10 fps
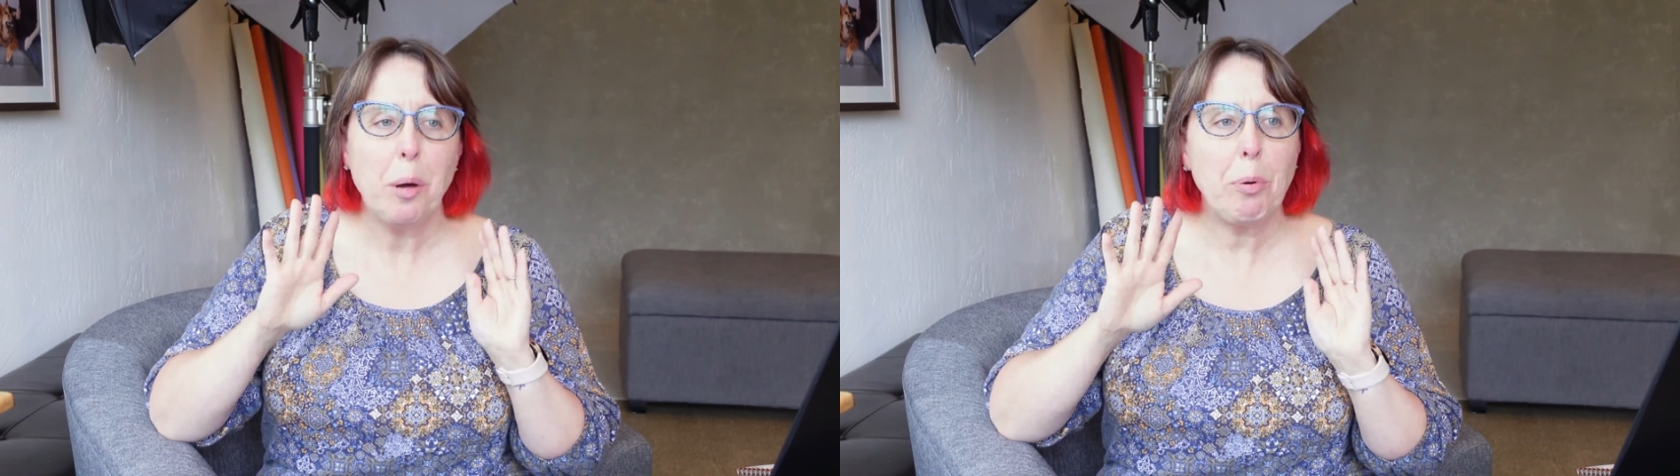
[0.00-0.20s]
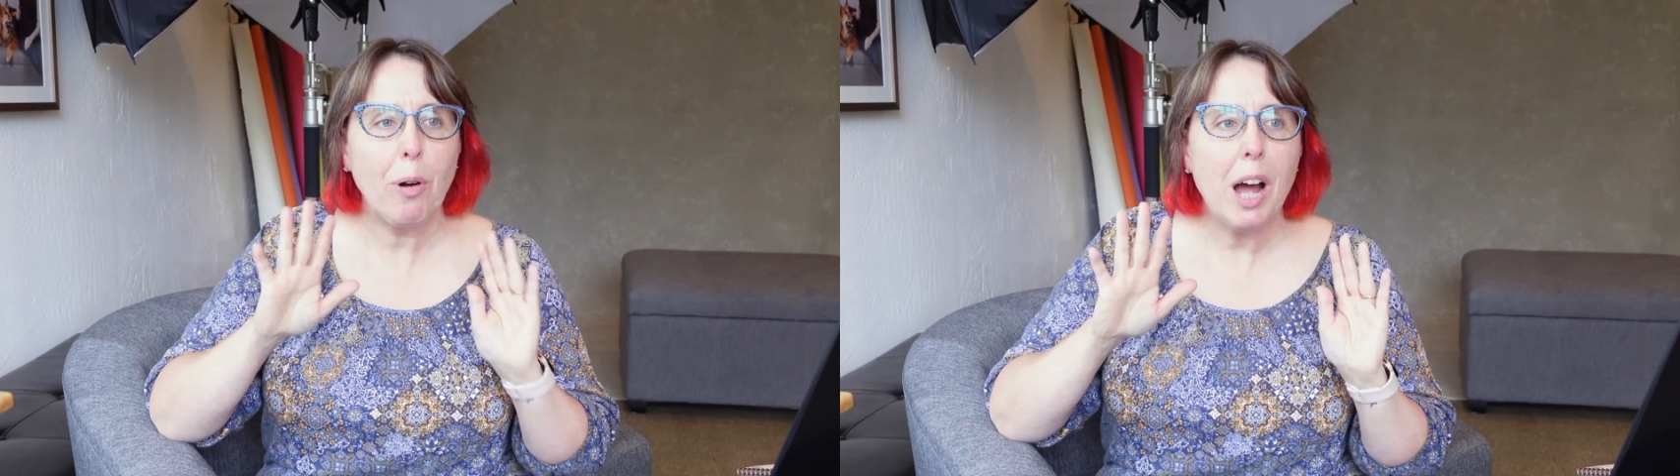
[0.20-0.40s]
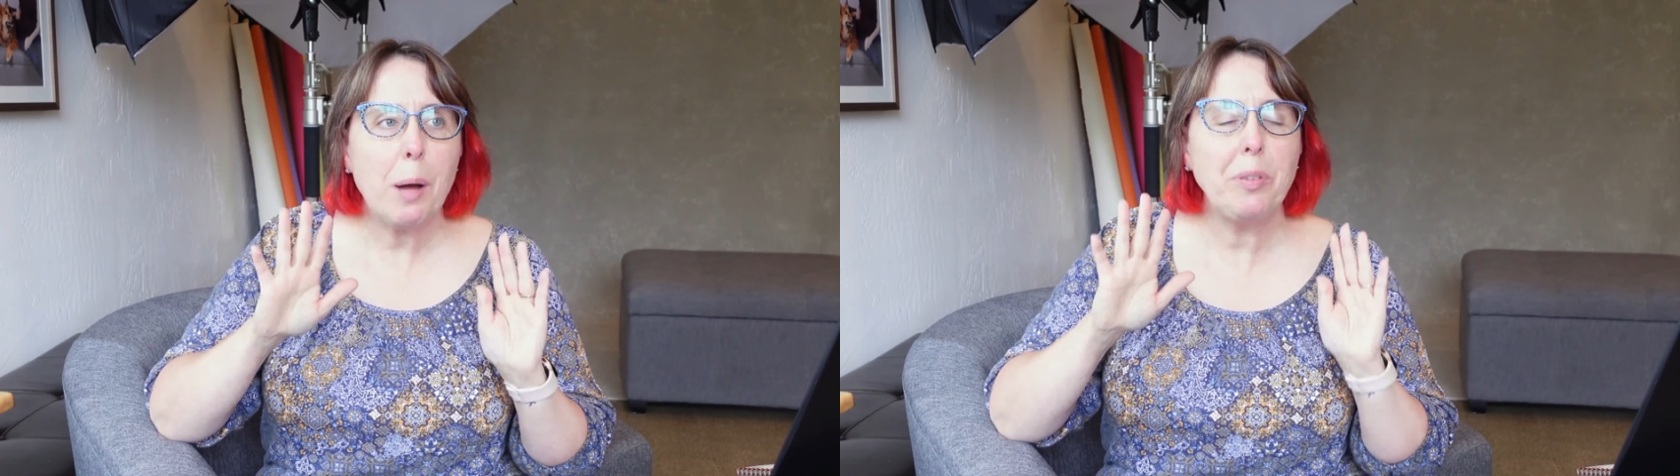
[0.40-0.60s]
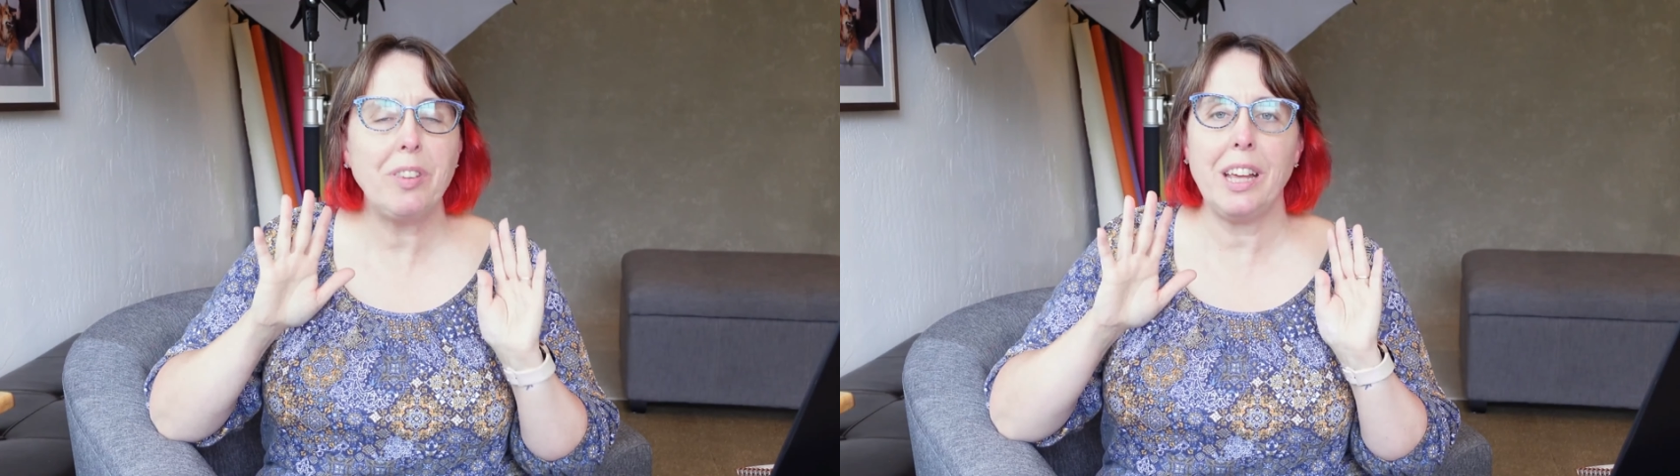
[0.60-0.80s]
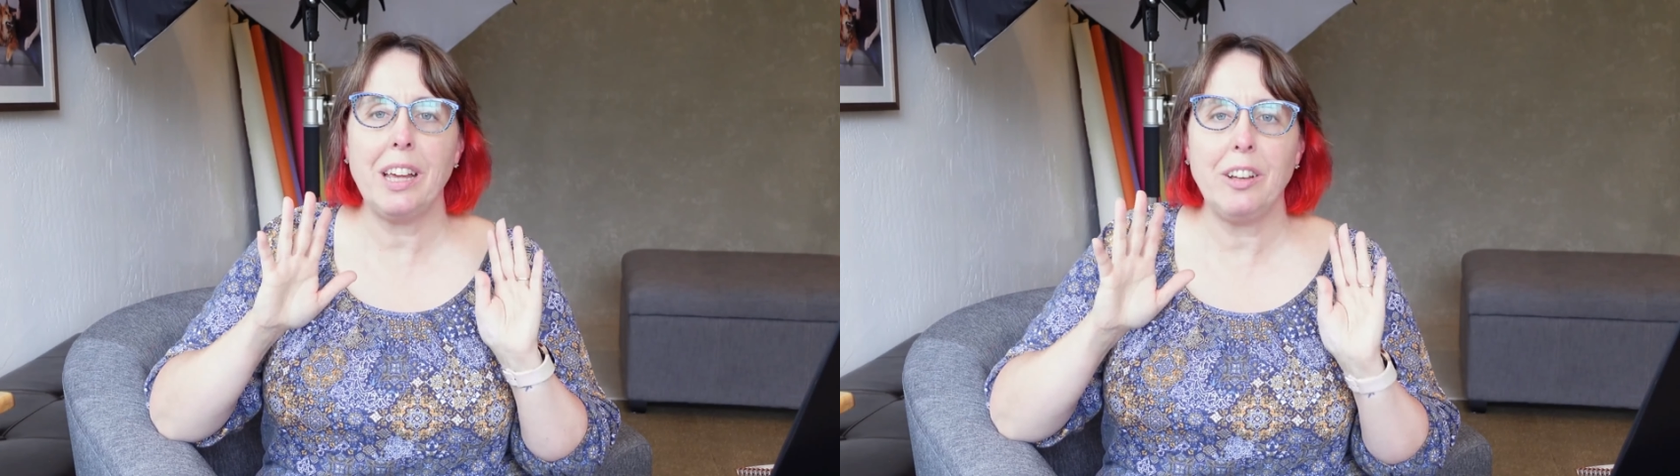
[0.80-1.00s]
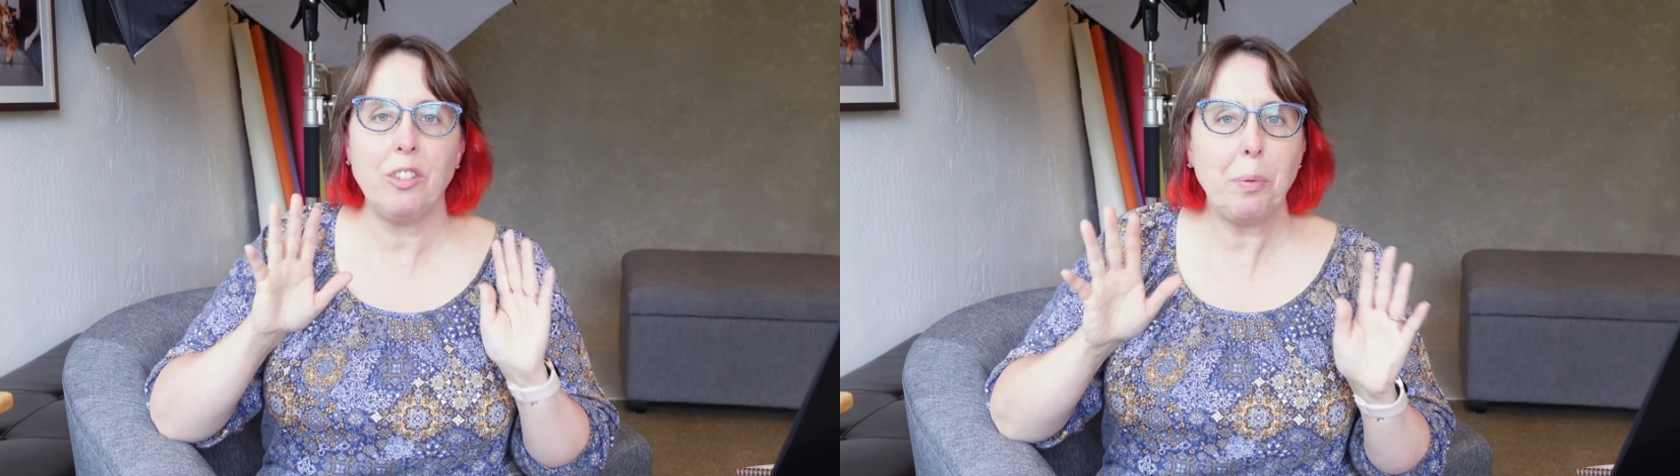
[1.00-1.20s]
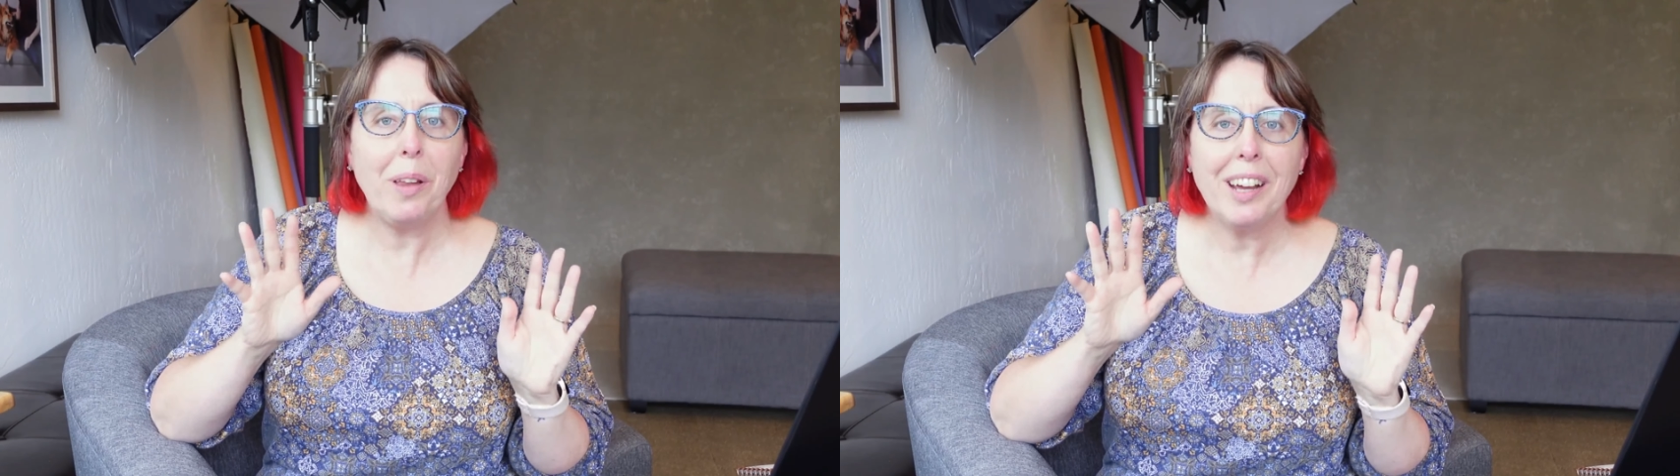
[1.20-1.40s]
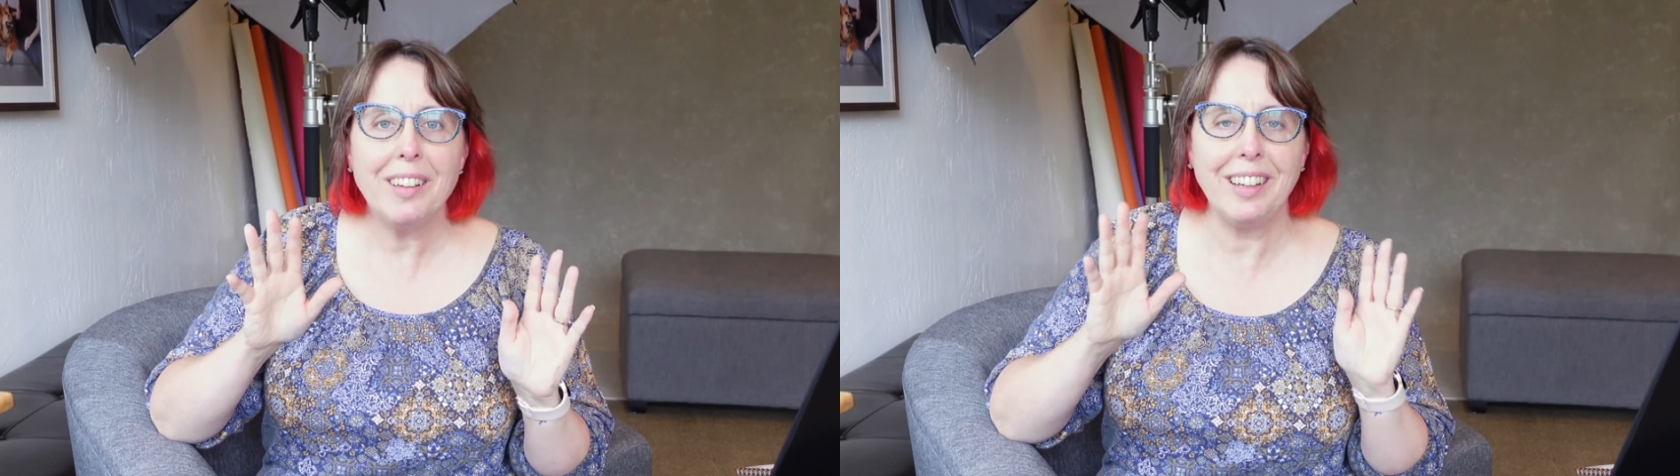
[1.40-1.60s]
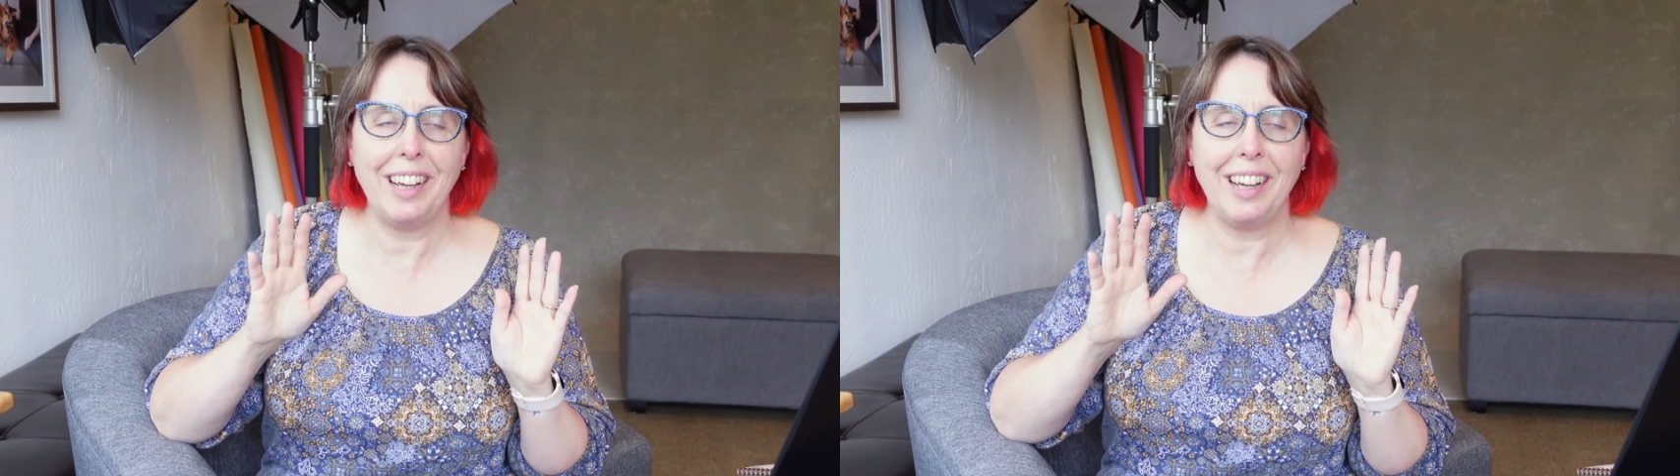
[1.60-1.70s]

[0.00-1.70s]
props and supplies